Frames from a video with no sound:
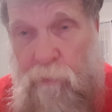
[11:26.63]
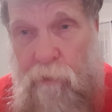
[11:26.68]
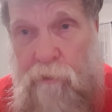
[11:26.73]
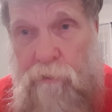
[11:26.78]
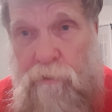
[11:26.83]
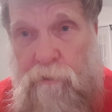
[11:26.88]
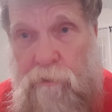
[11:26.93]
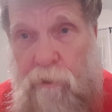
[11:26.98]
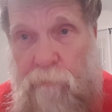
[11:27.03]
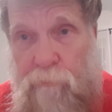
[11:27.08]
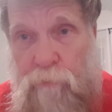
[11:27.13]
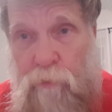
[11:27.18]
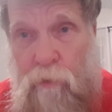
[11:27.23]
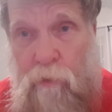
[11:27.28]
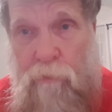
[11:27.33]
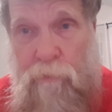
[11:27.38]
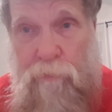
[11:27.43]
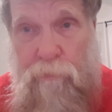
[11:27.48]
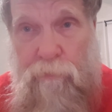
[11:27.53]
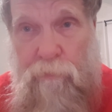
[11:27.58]
places up
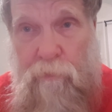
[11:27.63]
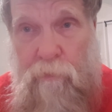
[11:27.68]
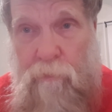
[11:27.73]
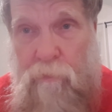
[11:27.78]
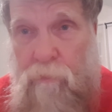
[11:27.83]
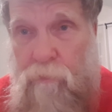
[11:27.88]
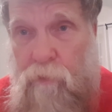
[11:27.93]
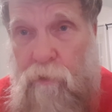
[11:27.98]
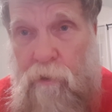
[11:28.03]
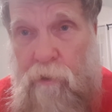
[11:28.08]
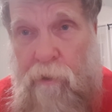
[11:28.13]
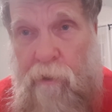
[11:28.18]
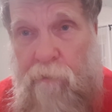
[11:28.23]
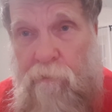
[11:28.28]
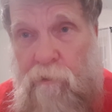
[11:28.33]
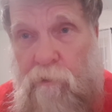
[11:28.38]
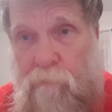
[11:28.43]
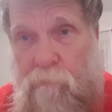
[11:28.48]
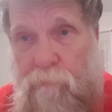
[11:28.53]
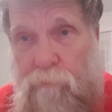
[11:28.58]
north, they're going to
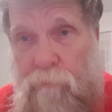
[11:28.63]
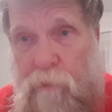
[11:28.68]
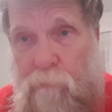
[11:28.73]
have to,